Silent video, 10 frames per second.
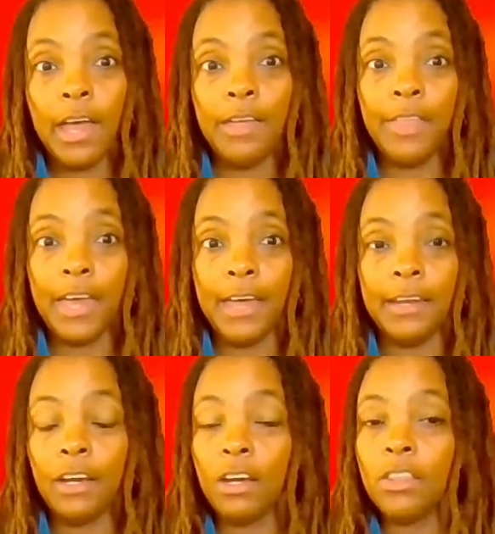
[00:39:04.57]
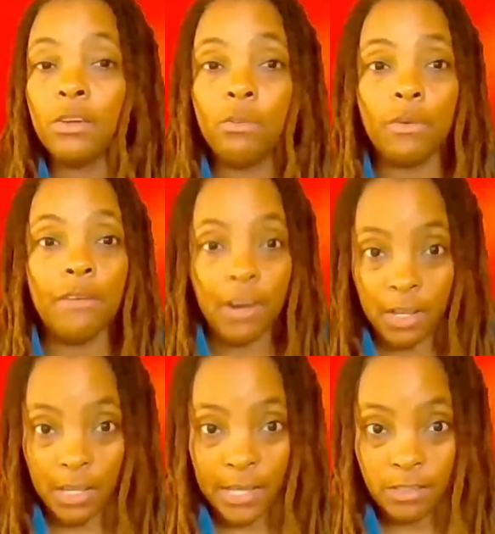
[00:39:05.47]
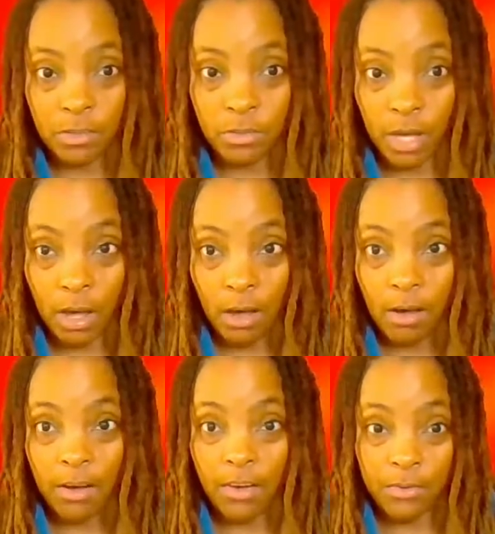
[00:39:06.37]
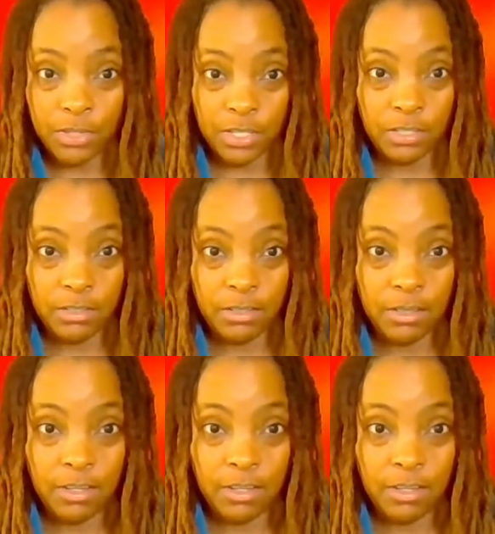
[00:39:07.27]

And then the river led to the ocean.